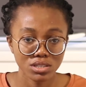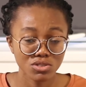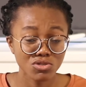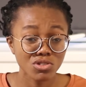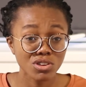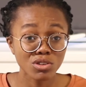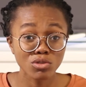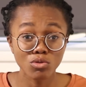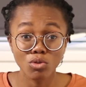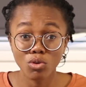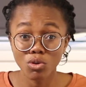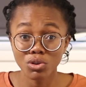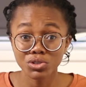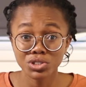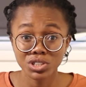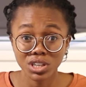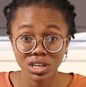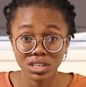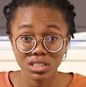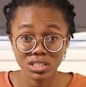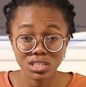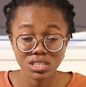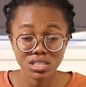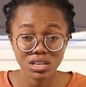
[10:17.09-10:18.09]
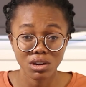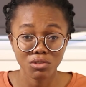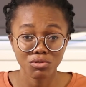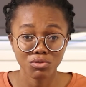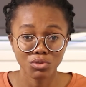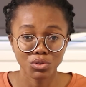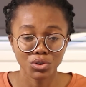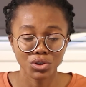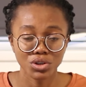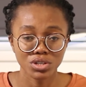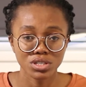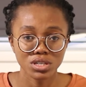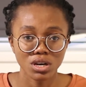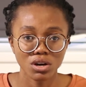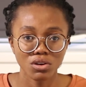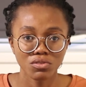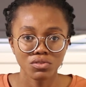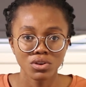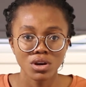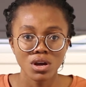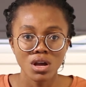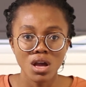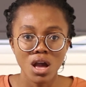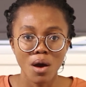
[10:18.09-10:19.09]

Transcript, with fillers: You could go check this out for yourself.